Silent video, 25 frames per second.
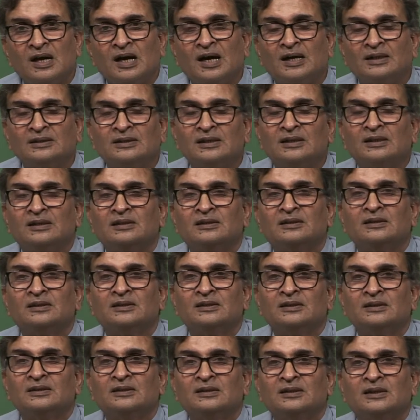other
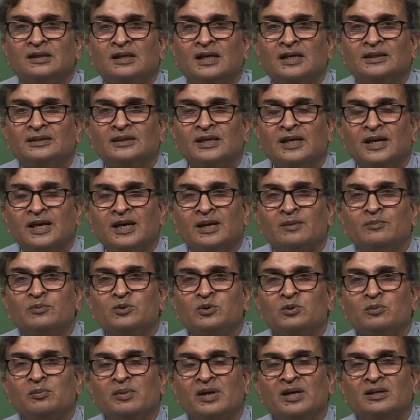has an aim
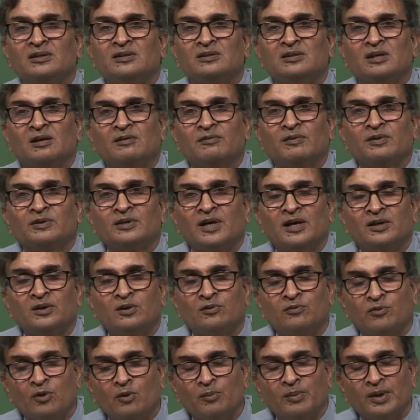to make the surface
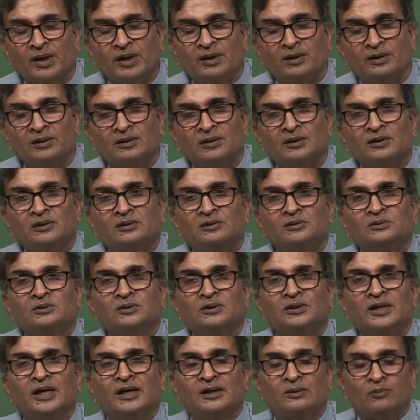hydrophobic
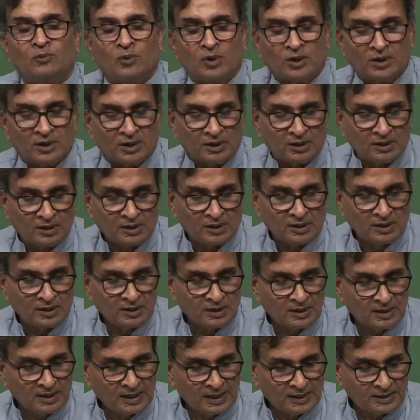so that water
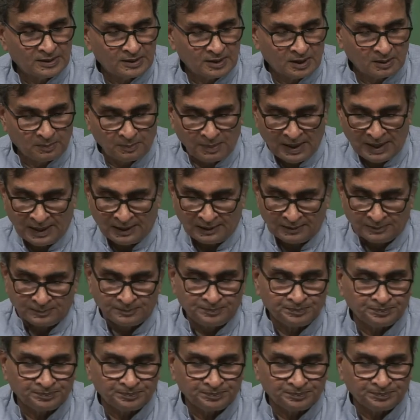gets repelled.